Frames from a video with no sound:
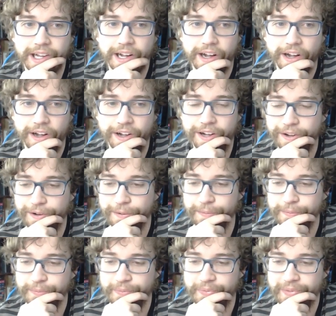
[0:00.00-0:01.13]

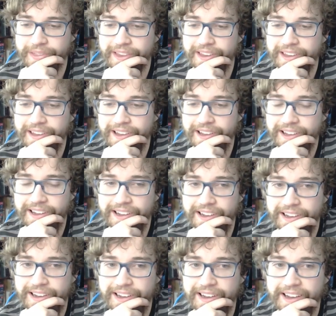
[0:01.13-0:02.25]
Um,
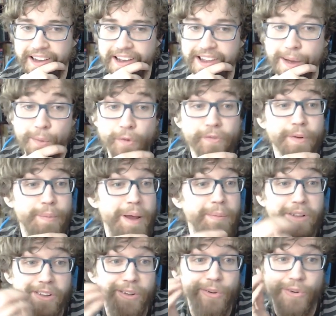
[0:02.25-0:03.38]
and that movie made
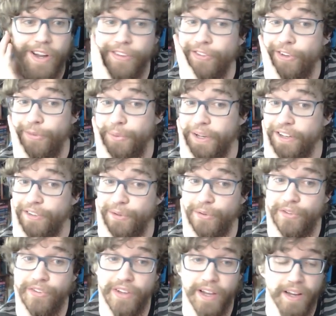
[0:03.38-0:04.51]
me a little restless because it was
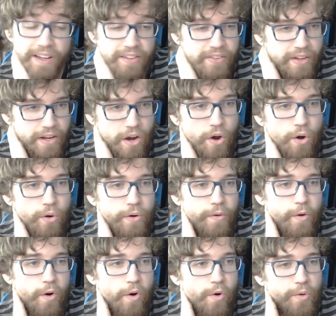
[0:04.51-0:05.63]
just like it's like
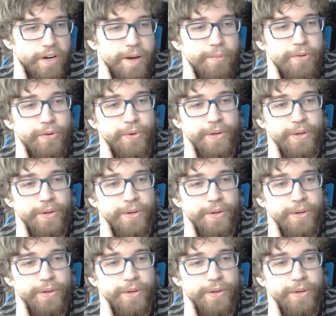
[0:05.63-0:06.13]
oh oh we're coming to a